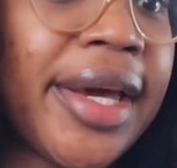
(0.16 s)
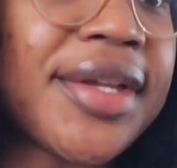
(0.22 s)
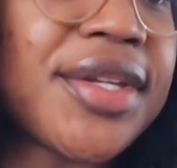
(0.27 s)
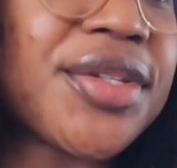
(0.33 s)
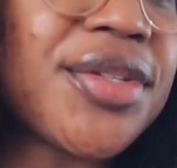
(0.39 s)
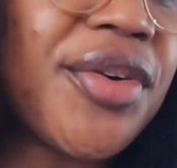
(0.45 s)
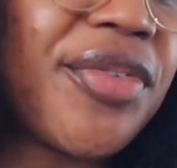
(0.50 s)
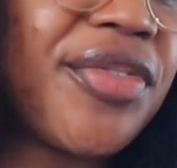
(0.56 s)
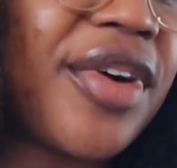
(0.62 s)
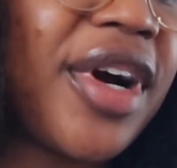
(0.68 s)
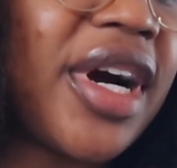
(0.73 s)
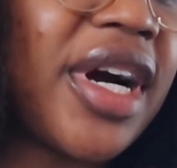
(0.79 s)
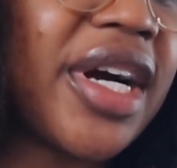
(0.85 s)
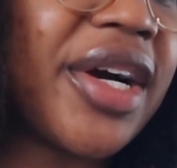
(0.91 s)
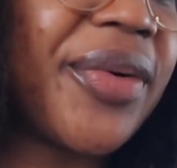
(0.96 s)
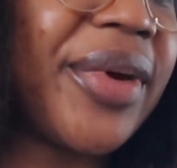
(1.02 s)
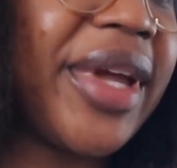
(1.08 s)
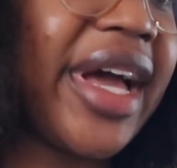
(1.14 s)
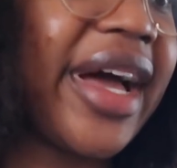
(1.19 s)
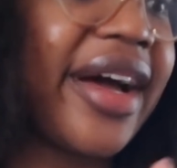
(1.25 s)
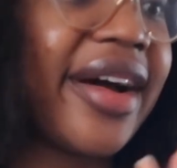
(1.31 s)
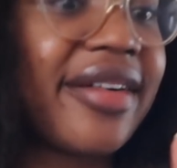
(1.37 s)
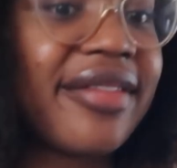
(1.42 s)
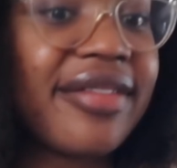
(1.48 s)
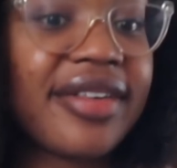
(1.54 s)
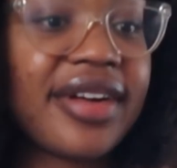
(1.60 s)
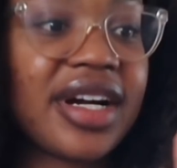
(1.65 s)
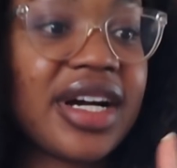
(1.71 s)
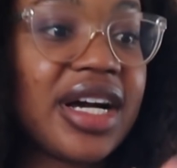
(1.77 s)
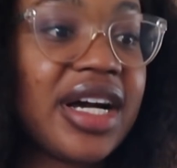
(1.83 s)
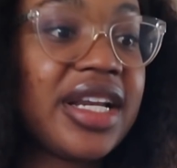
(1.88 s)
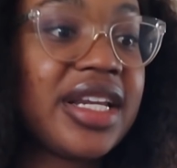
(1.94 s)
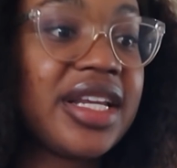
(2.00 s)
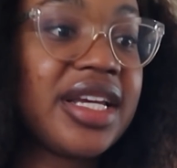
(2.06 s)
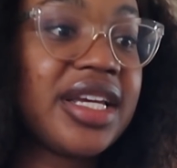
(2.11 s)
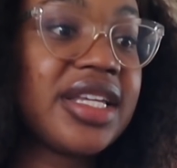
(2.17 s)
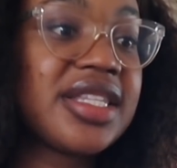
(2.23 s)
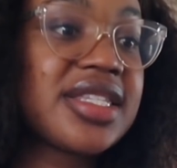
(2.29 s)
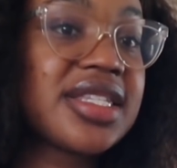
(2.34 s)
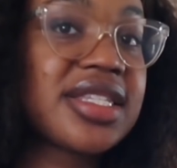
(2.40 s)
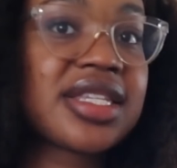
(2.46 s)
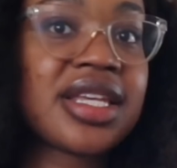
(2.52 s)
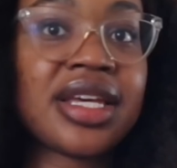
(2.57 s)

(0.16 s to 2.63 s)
So far we have onions,